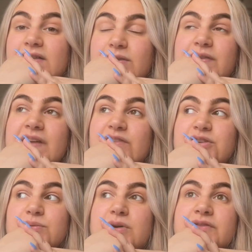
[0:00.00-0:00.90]
We've never
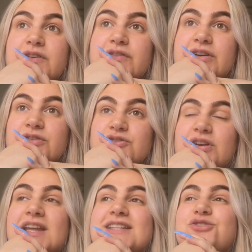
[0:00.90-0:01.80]
done one for 300.
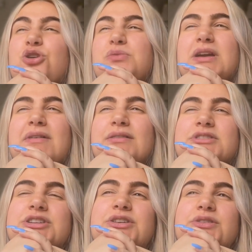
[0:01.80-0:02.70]
It's normally around
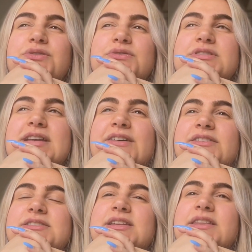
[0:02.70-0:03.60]

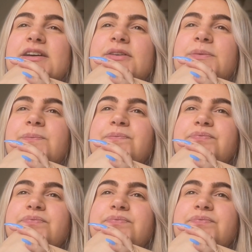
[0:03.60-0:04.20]
270 though.